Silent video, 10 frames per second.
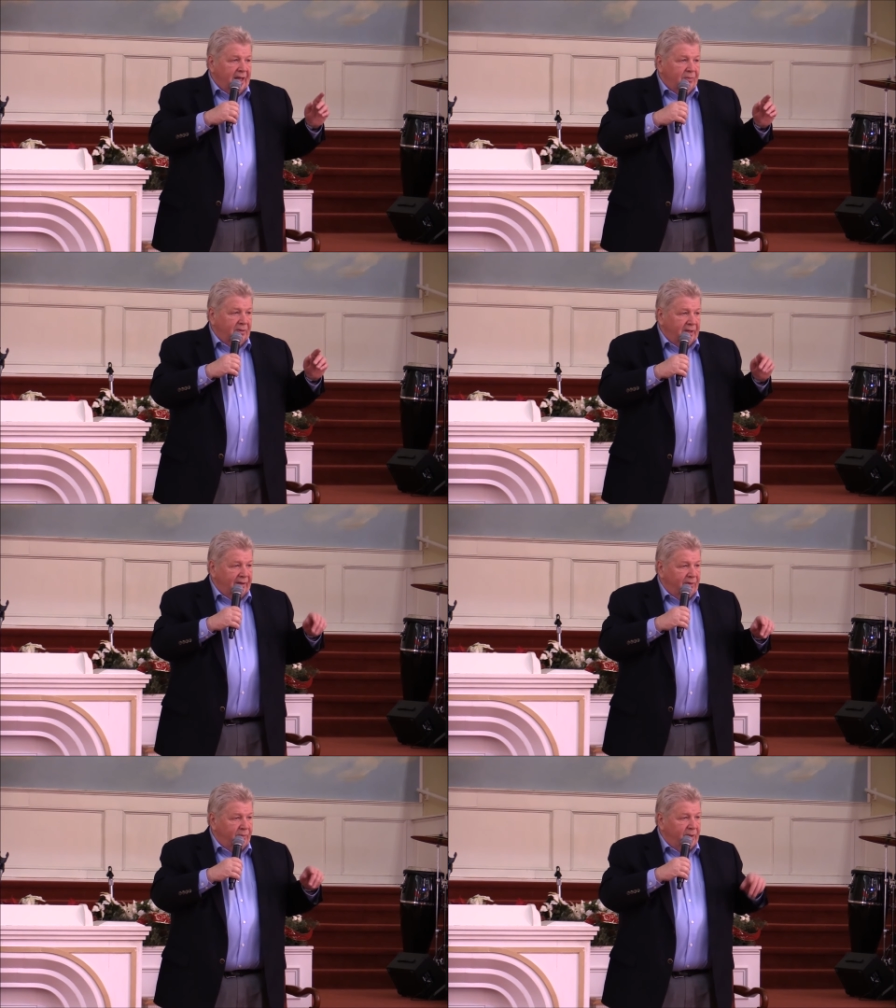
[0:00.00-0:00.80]
He will
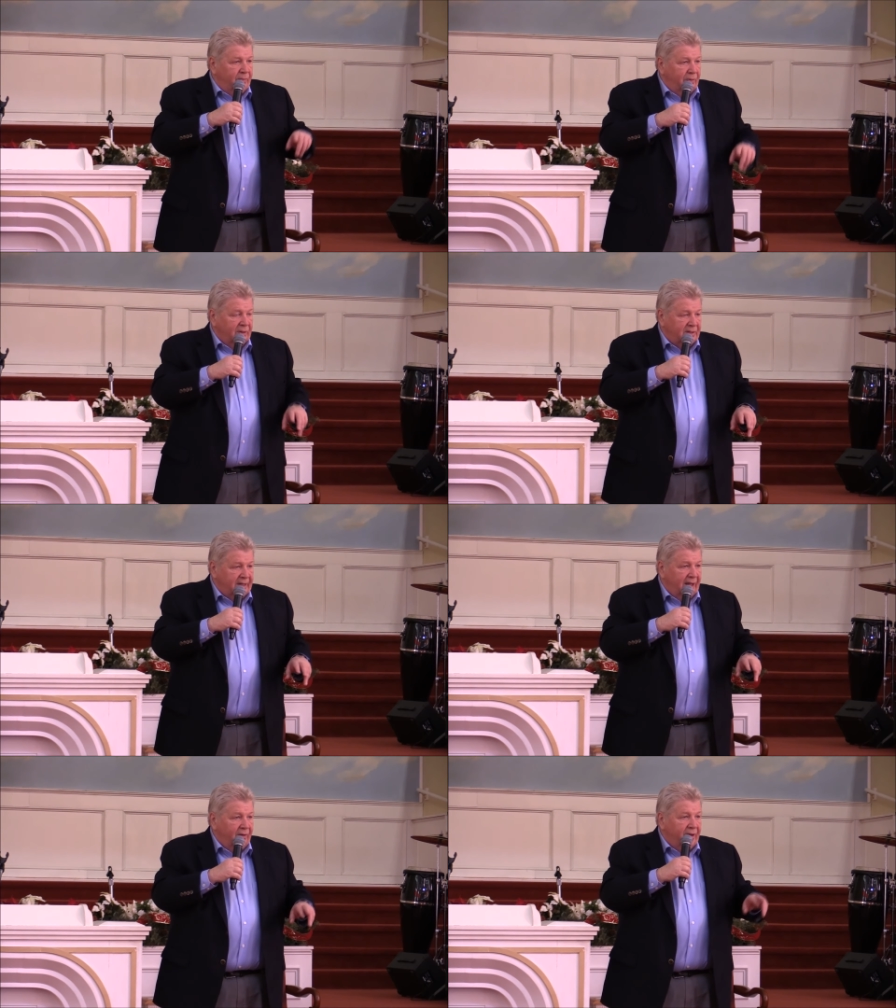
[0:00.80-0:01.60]
never be put
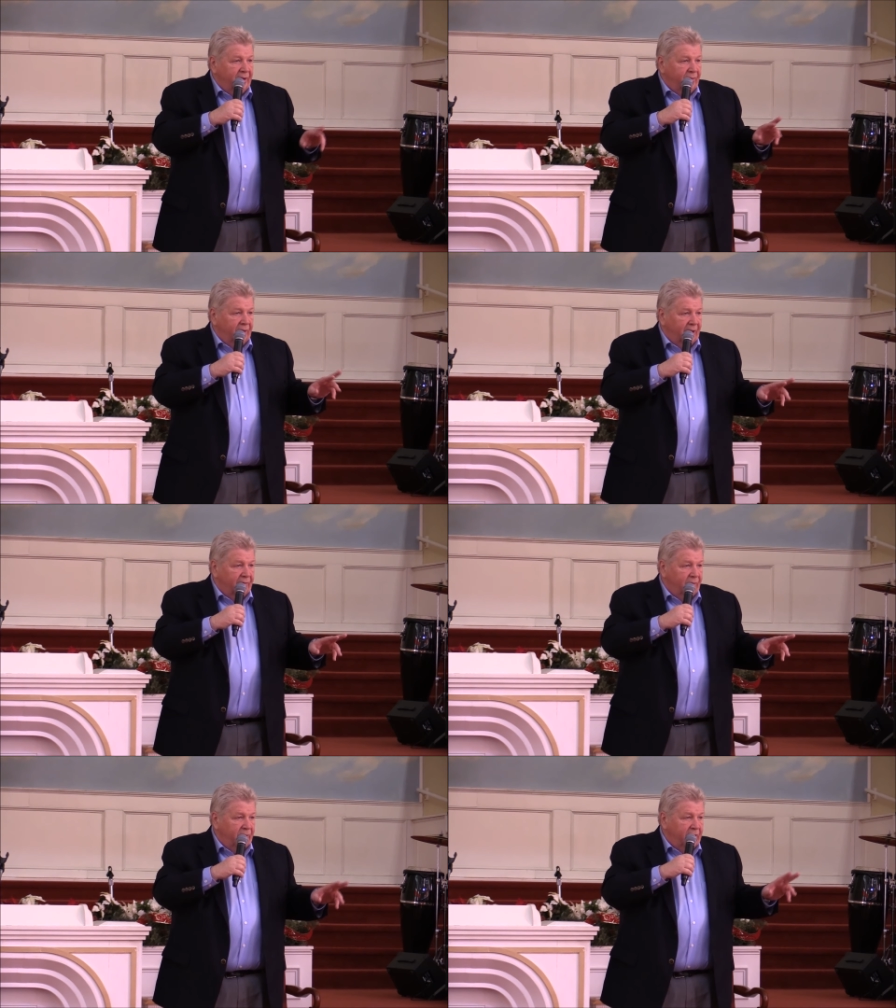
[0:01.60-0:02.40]
down. He will
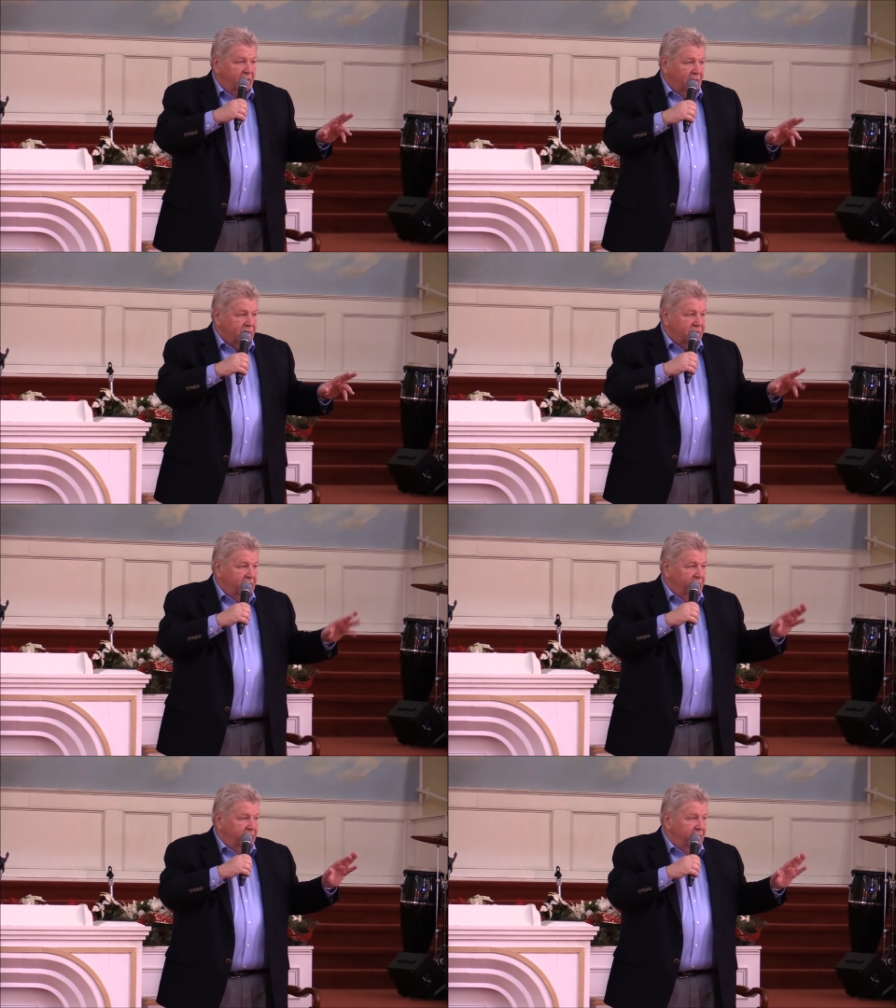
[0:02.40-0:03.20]
never be cursed. He
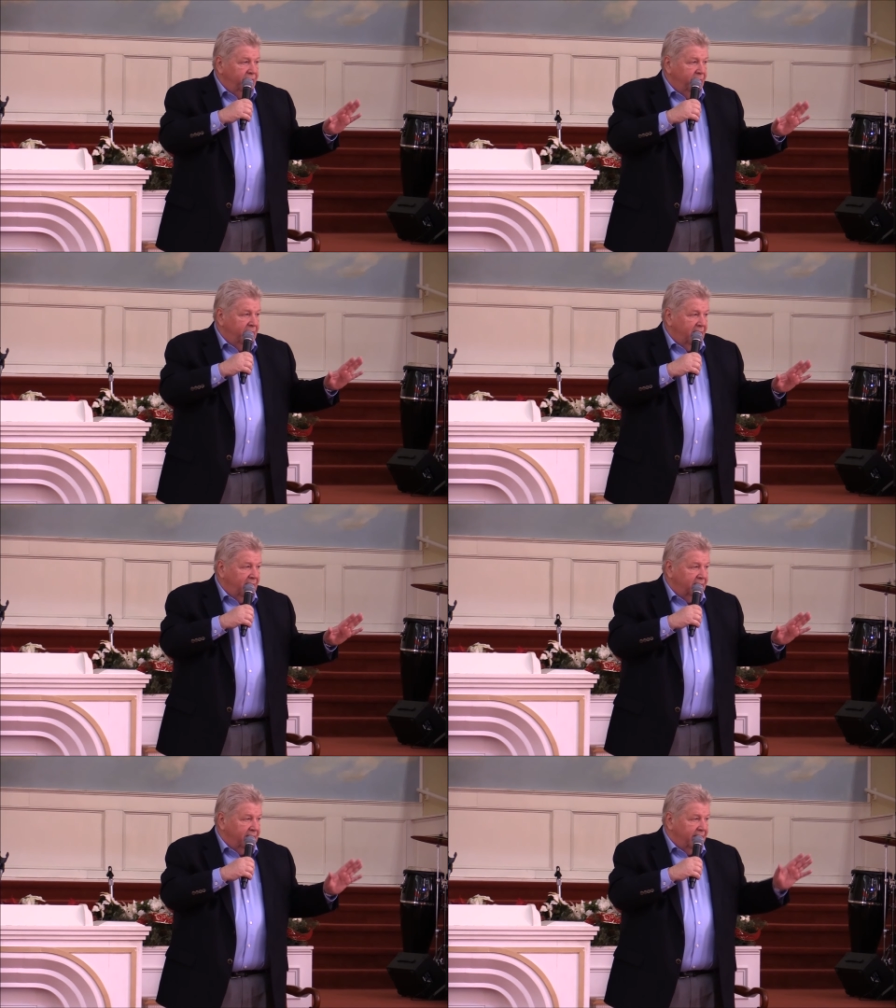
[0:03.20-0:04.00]
will never be
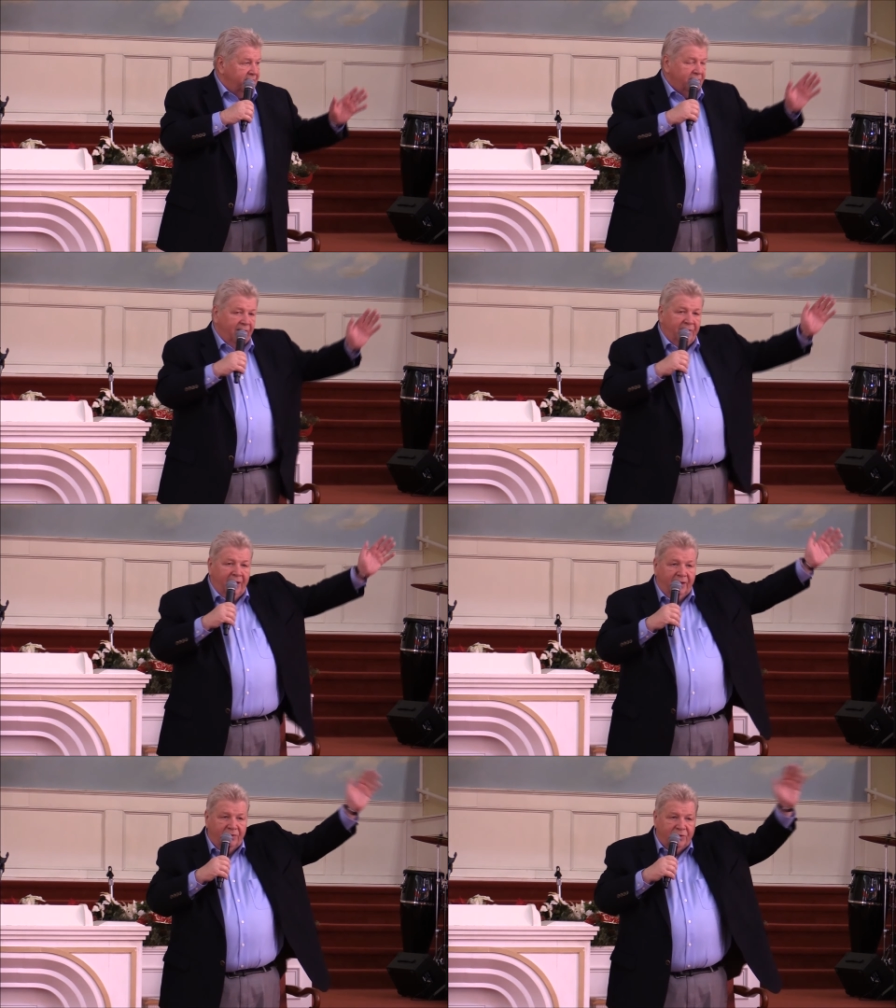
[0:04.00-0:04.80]
hollered at. Say
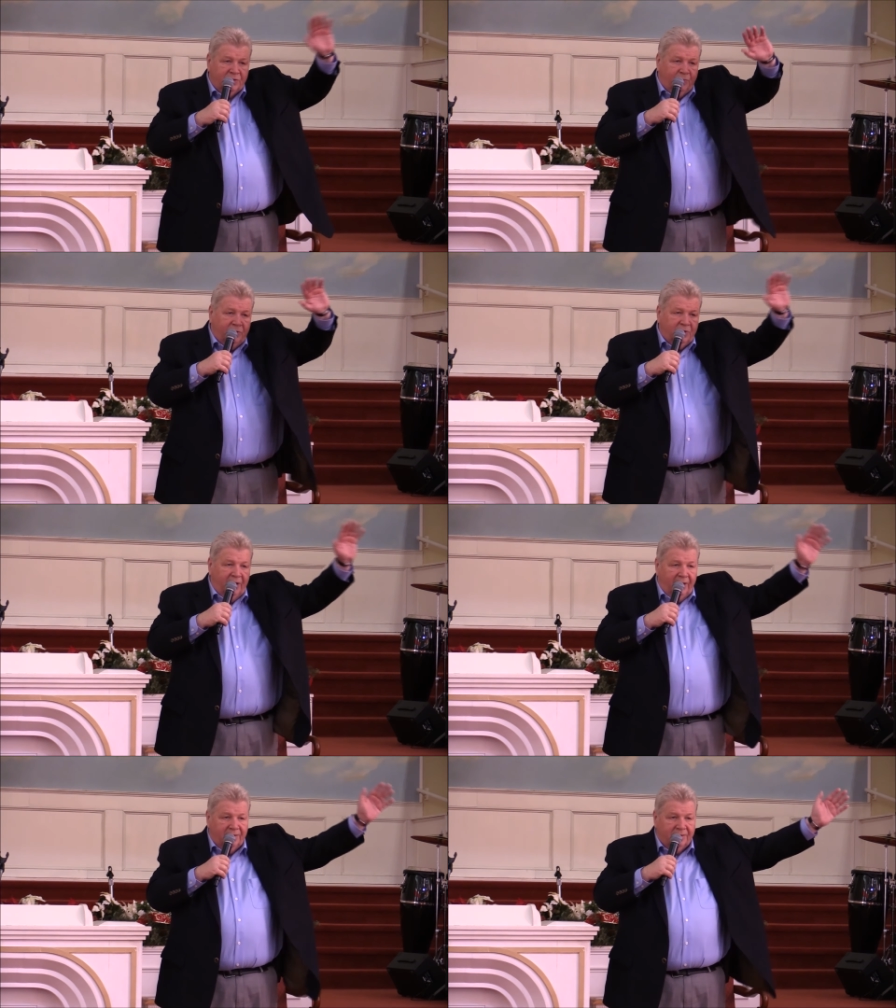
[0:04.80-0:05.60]
thank you, Jesus. Put your
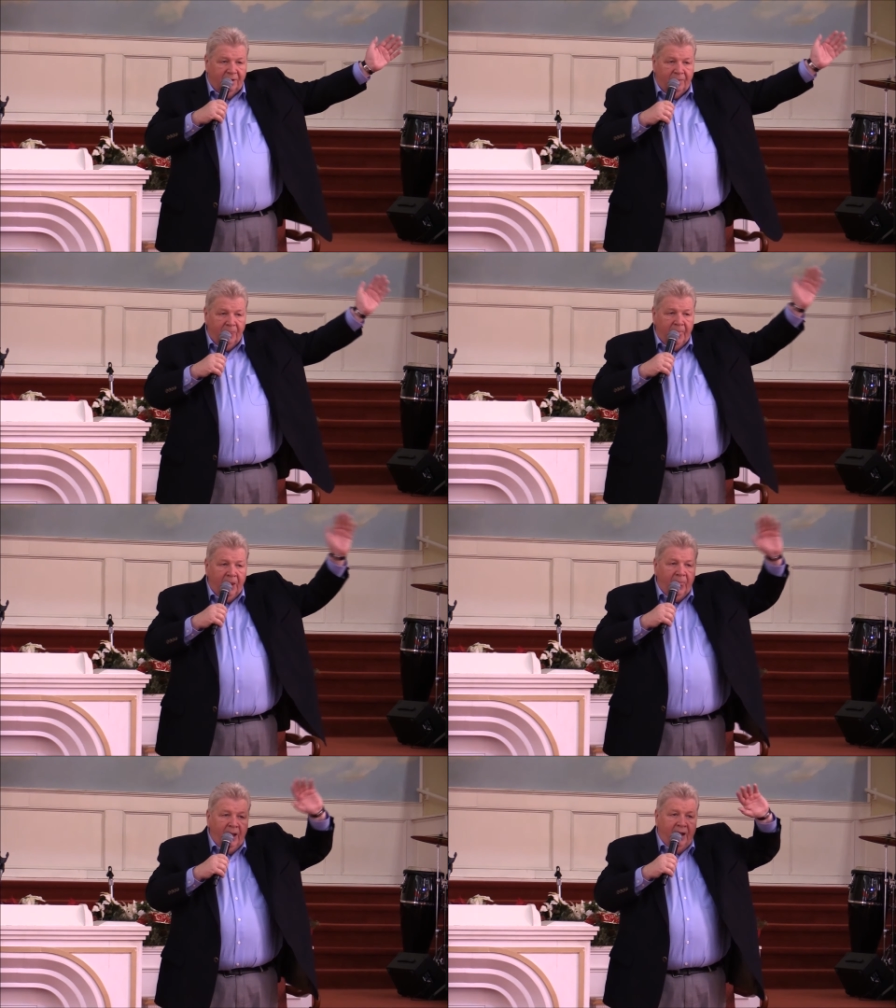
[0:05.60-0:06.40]
hands
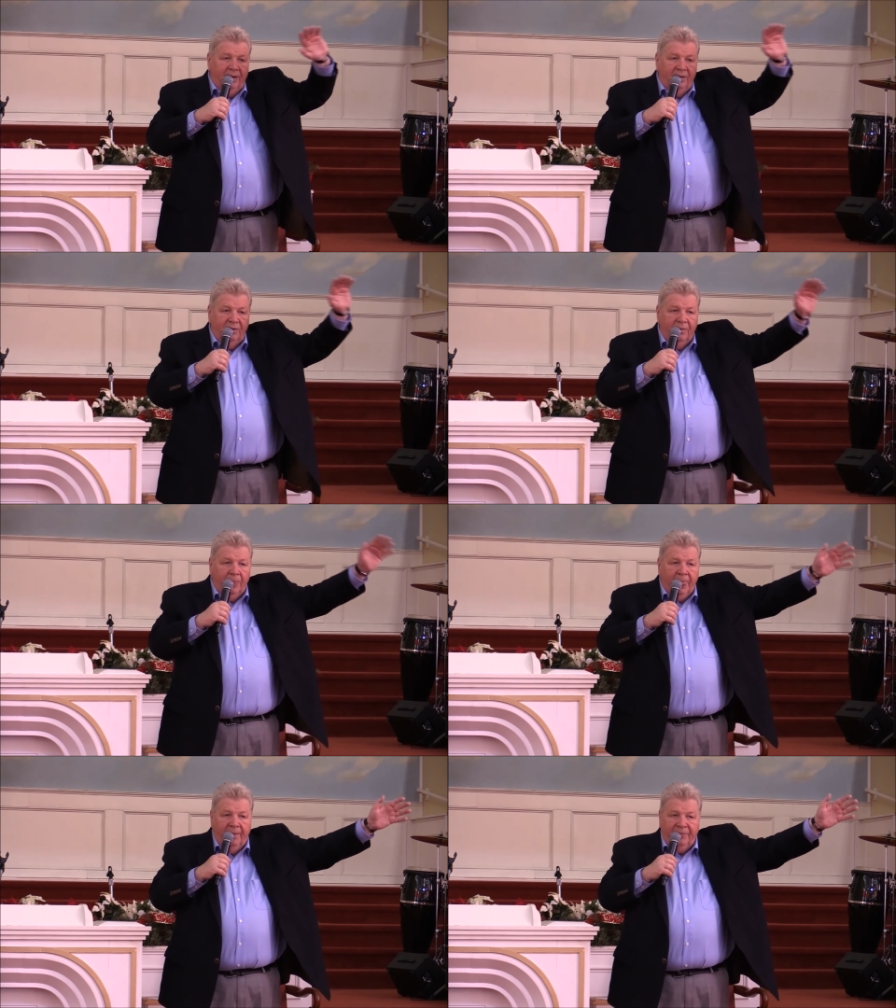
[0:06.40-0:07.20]
up.
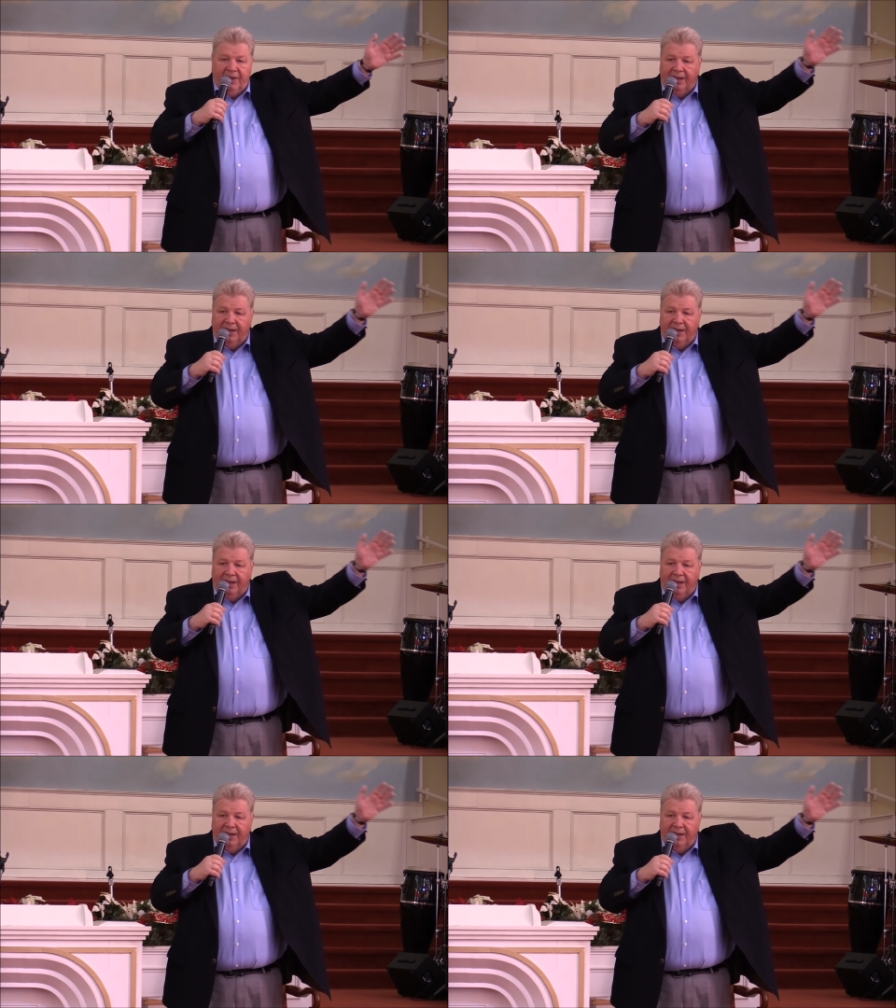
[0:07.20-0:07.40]
Hallelujah.